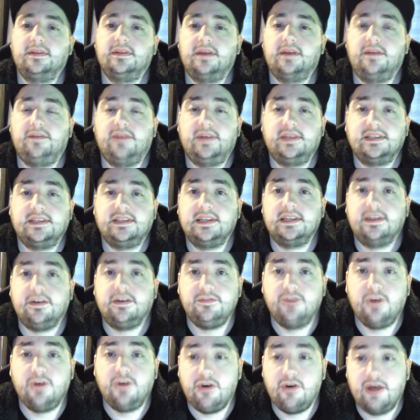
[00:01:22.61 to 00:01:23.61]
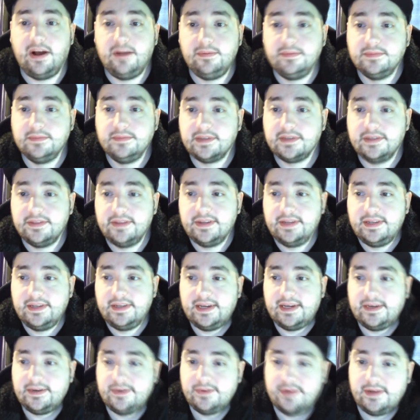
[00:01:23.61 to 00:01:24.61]
I've actually got 4 albums on there
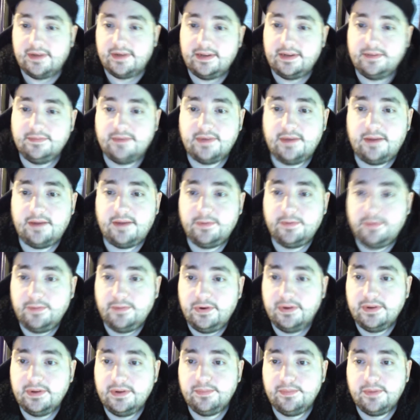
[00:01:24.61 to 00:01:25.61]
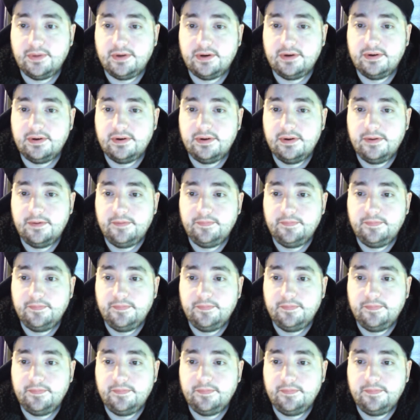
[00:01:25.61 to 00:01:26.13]
now, and I'm uploading more.